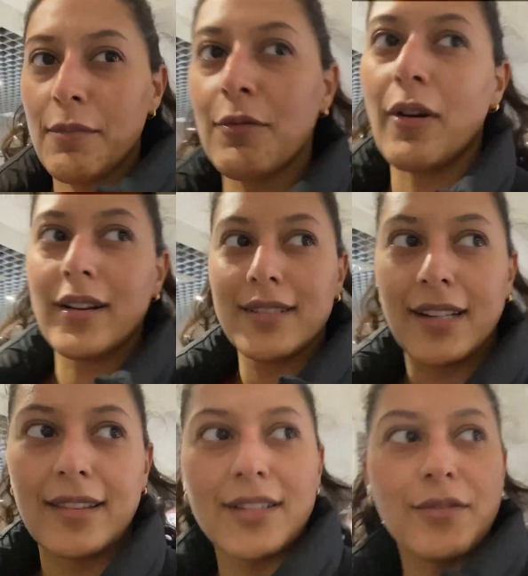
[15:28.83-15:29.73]
I've been wanting to
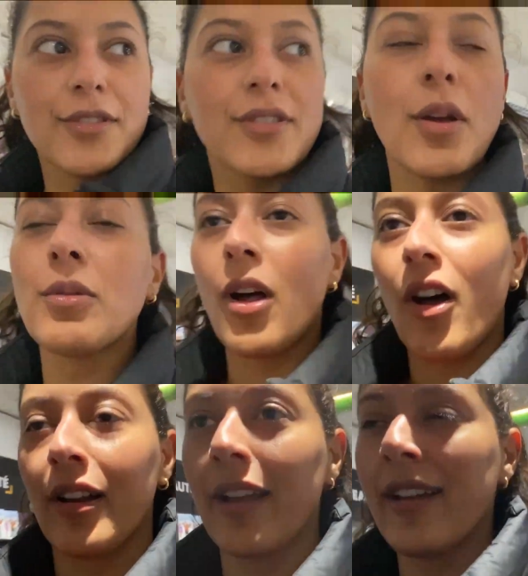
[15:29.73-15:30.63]
get this for so
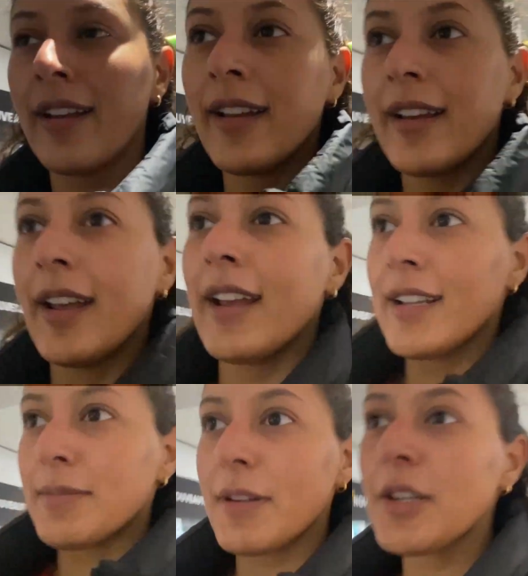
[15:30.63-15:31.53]
long,
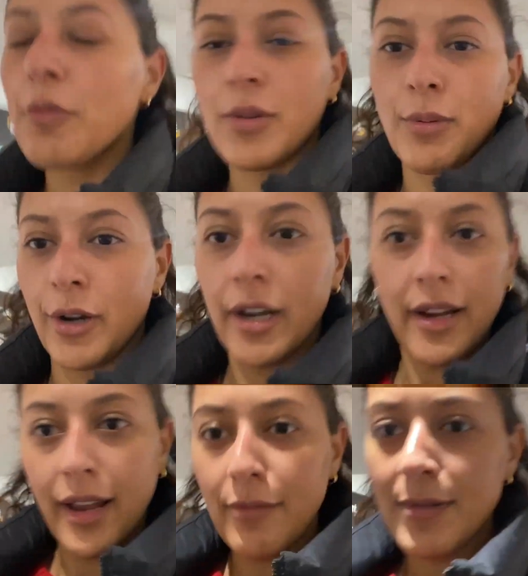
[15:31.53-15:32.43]
especially with work.
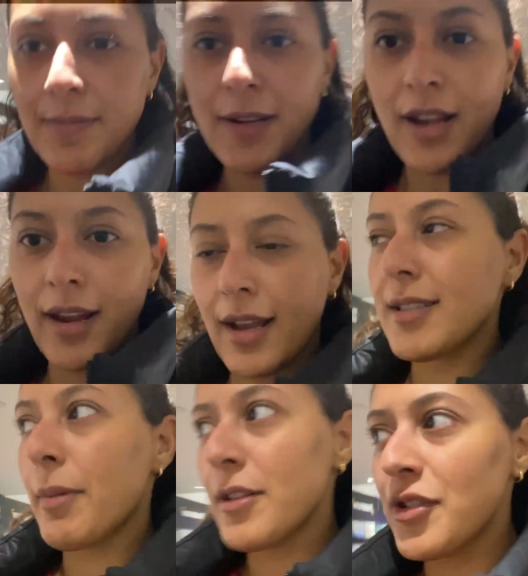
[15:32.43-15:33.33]
I've been spending, I
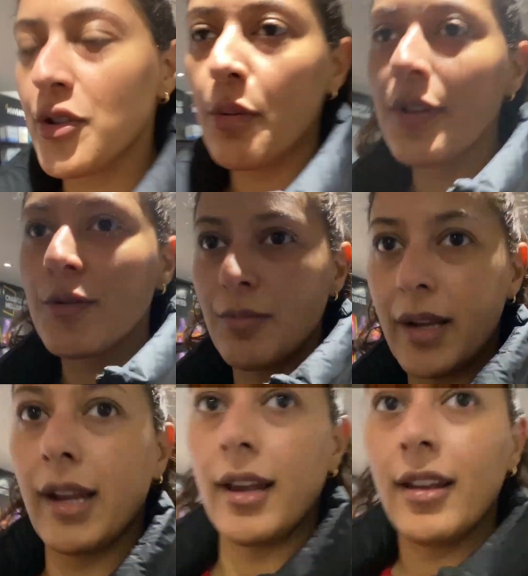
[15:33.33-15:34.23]
spent so much money